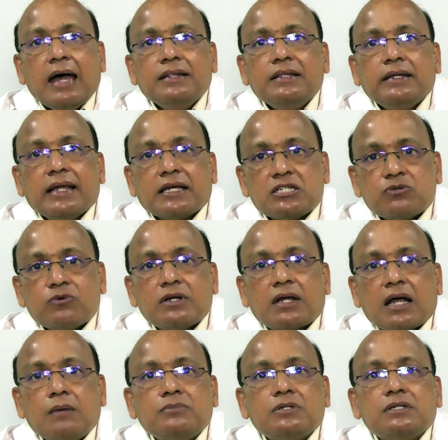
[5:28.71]
and the next
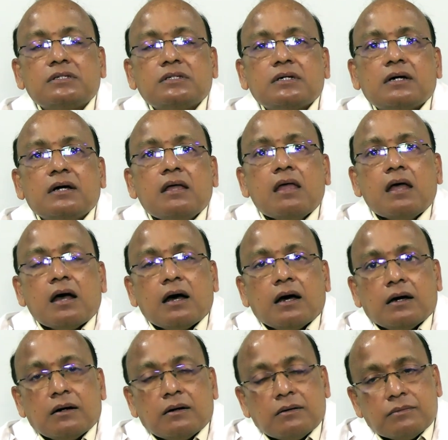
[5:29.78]
one comes as the
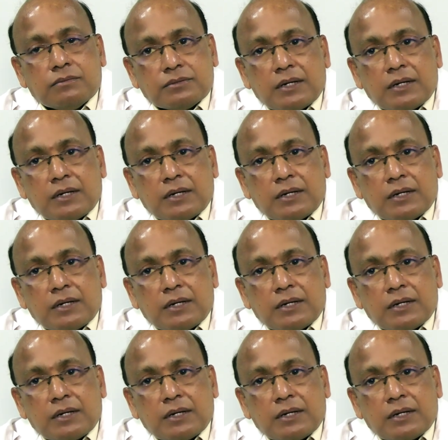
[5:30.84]
uh,